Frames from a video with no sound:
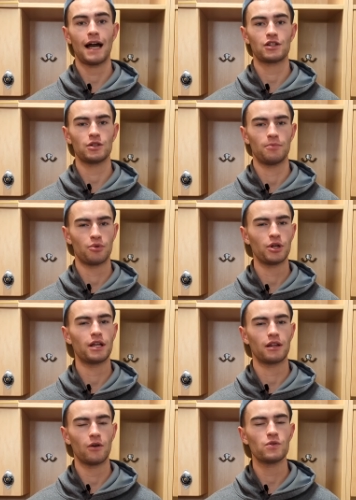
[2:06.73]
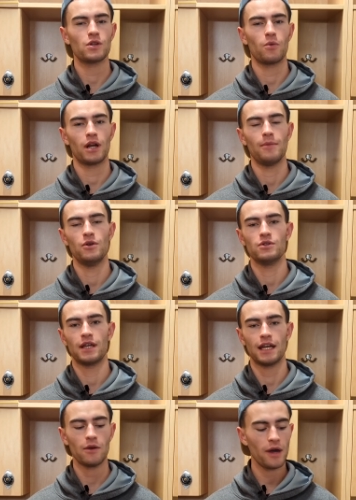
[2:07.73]
actually pretty close to what I'm
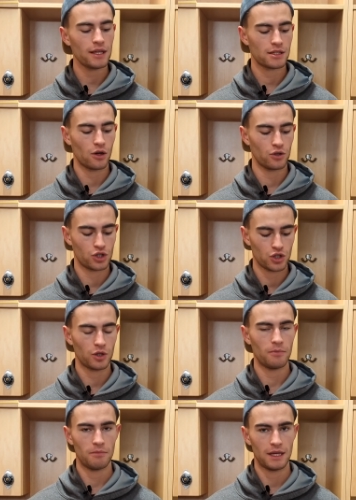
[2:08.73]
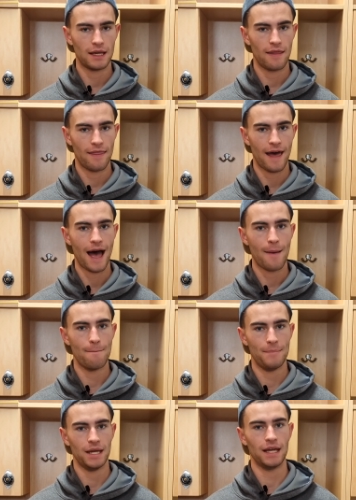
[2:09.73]
using anyway, so it shouldn't be
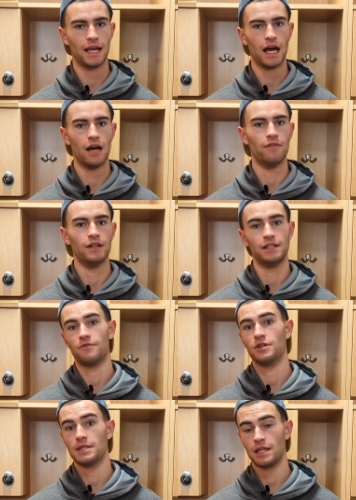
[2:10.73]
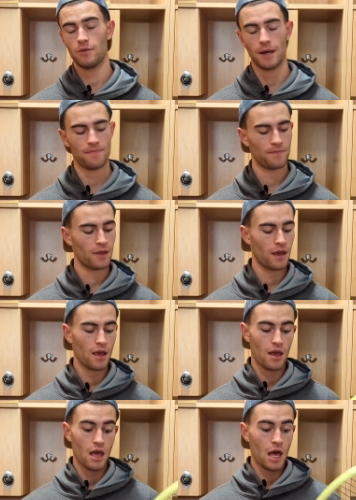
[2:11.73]
that big of a difference anyway.
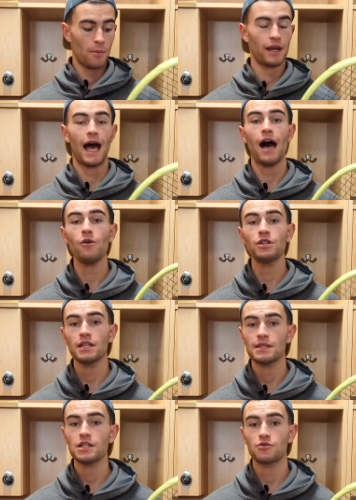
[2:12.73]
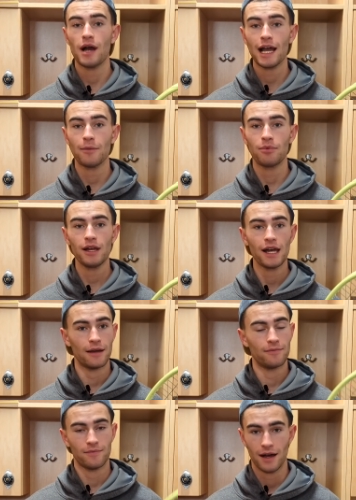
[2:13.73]
But how does this racket
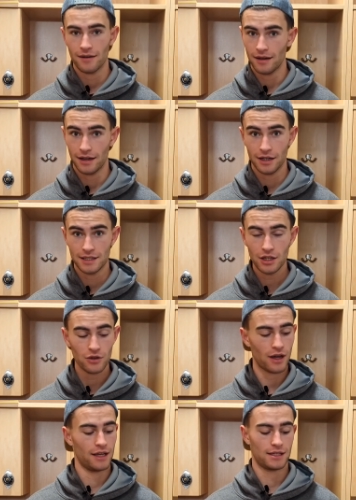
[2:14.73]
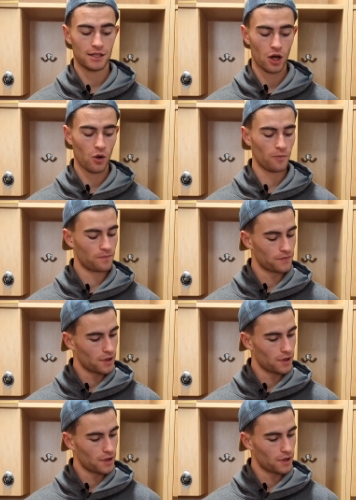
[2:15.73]
play? I'm gonna tell you guys. So